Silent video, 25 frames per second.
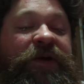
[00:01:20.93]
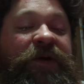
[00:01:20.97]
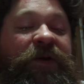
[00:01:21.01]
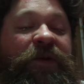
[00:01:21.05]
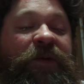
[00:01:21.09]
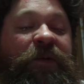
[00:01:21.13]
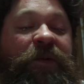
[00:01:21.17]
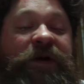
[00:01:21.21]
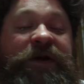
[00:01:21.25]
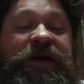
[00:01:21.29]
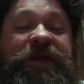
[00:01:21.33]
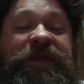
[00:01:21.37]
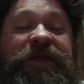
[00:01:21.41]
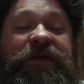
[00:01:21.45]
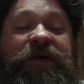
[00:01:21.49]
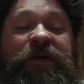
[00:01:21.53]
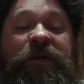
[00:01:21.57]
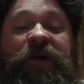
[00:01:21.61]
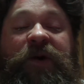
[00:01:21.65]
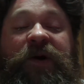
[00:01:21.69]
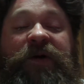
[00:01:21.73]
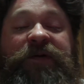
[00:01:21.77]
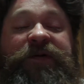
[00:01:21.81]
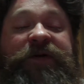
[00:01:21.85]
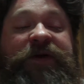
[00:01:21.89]
What in the
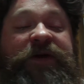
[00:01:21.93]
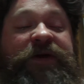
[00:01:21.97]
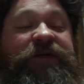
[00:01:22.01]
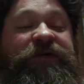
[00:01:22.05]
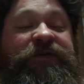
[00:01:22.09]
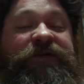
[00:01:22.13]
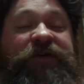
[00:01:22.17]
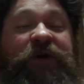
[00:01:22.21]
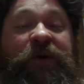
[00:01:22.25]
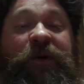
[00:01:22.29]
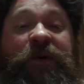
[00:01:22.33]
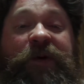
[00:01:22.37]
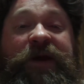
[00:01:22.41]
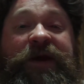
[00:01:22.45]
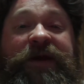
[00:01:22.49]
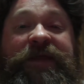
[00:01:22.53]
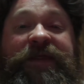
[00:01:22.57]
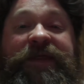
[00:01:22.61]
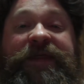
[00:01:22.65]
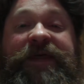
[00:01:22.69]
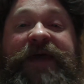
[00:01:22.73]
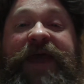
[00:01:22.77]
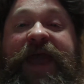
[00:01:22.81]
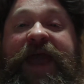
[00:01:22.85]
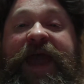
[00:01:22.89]
world are you doing?
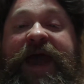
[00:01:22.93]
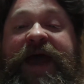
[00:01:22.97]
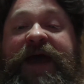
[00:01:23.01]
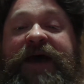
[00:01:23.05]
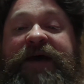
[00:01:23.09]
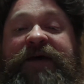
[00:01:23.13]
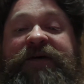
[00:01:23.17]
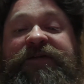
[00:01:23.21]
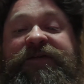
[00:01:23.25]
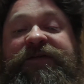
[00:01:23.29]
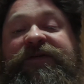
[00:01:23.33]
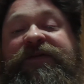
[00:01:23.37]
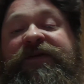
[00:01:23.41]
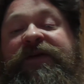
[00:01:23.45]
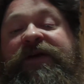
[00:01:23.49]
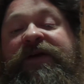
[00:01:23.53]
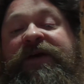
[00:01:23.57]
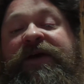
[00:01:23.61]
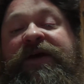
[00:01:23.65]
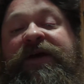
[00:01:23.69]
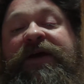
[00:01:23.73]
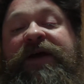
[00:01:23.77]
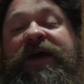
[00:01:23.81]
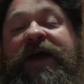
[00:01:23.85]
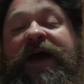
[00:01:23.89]
they asked.
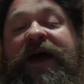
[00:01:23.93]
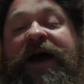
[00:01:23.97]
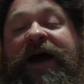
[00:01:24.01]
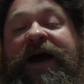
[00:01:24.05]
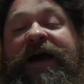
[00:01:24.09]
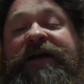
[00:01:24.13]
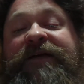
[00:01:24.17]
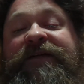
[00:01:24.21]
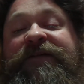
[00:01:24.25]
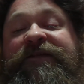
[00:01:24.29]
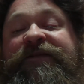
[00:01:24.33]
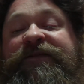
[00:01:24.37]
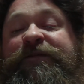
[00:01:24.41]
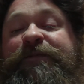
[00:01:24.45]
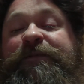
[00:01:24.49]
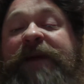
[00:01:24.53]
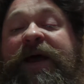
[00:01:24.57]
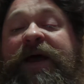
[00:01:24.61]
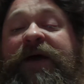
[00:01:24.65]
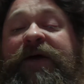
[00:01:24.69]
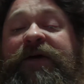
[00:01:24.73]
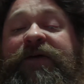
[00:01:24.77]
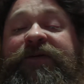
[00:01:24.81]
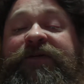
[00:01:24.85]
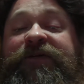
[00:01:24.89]
I
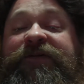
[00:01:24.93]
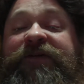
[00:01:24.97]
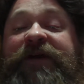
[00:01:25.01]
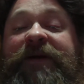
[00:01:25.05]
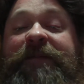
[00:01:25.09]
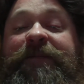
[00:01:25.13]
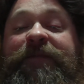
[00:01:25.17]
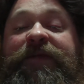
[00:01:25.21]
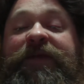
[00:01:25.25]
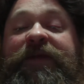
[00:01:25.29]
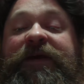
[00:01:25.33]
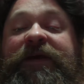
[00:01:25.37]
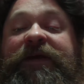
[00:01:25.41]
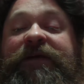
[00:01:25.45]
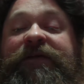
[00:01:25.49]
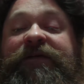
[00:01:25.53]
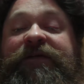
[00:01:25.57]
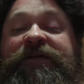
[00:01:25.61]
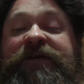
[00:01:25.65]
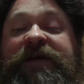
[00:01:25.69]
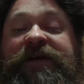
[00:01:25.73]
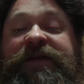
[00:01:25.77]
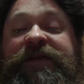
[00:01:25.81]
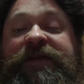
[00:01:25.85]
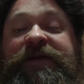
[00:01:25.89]
smell something,
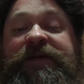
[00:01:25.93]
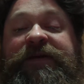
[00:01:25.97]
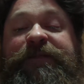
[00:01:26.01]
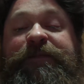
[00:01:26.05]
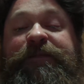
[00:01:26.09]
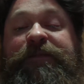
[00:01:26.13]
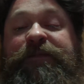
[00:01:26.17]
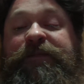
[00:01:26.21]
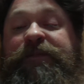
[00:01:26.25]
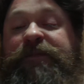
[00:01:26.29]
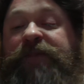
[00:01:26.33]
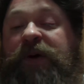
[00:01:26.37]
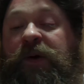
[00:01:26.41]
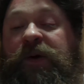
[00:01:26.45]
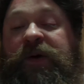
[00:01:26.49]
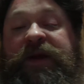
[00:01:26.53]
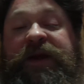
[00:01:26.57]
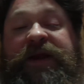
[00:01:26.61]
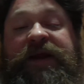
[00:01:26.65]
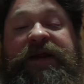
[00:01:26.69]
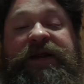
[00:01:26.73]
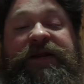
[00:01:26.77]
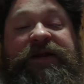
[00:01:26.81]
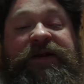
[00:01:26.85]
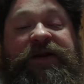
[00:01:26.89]
said the
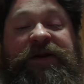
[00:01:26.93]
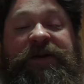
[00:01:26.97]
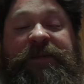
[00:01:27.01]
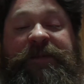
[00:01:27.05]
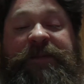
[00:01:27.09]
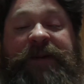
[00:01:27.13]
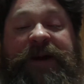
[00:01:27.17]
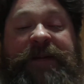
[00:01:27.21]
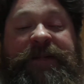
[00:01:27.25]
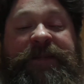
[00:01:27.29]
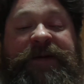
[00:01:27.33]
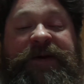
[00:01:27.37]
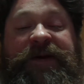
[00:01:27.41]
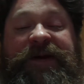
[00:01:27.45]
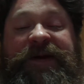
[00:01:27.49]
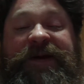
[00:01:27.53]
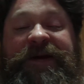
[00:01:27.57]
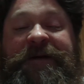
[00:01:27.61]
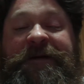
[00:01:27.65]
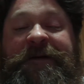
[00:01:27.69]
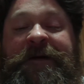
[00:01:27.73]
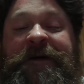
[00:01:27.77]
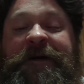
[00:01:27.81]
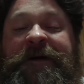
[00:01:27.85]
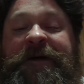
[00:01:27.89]
poky little puppy.
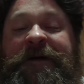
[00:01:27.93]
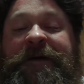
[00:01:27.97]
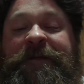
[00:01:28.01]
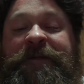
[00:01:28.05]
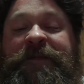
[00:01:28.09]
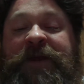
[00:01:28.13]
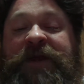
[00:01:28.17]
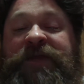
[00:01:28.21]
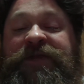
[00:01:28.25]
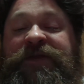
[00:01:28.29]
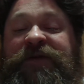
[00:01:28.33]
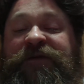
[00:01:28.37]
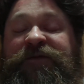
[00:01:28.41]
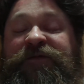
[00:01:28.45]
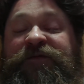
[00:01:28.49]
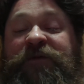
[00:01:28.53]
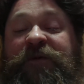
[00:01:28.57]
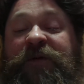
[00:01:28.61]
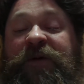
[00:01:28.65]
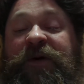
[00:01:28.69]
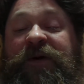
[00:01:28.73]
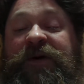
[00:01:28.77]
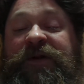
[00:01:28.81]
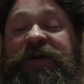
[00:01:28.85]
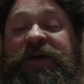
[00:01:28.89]
Then the
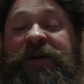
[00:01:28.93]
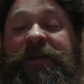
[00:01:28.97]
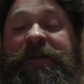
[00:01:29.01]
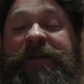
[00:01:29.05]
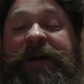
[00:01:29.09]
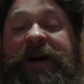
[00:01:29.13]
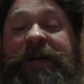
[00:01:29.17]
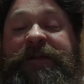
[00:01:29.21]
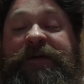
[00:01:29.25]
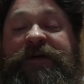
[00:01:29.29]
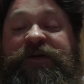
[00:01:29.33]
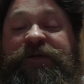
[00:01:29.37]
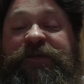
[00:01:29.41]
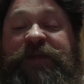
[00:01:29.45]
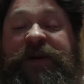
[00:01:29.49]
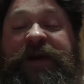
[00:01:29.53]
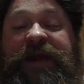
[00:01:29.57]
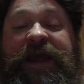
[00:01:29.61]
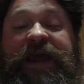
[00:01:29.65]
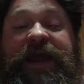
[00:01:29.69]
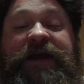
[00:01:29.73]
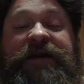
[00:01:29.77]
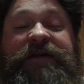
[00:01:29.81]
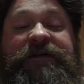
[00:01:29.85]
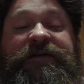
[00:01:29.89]
four little puppies
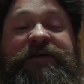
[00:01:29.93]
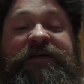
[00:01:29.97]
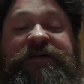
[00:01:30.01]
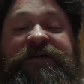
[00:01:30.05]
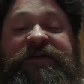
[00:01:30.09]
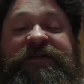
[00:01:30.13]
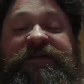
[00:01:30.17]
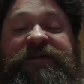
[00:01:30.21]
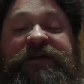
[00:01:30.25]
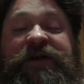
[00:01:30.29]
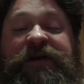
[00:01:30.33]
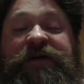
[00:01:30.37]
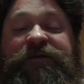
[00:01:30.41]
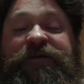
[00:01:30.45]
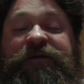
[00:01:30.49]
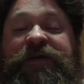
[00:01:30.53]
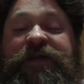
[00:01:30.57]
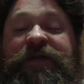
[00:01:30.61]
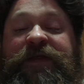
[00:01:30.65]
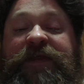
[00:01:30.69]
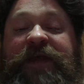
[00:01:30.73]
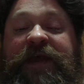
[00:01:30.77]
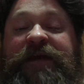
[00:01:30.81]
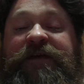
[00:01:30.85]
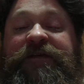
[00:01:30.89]
began to sniff,
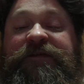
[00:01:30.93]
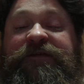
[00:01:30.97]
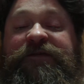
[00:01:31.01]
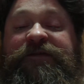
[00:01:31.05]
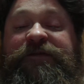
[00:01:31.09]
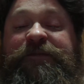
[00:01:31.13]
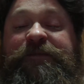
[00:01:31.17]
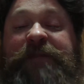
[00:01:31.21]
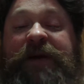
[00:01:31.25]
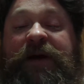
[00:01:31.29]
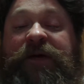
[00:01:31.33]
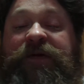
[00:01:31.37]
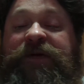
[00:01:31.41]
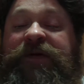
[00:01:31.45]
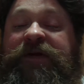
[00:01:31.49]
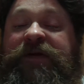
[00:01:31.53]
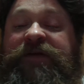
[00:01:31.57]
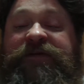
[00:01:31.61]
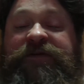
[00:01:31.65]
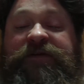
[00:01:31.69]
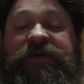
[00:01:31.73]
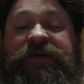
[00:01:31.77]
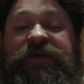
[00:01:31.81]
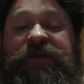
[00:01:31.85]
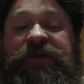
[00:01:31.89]
and they smelled it
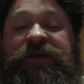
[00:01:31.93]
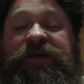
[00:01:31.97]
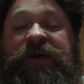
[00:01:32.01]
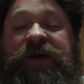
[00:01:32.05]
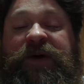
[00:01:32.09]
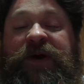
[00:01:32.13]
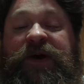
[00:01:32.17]
too.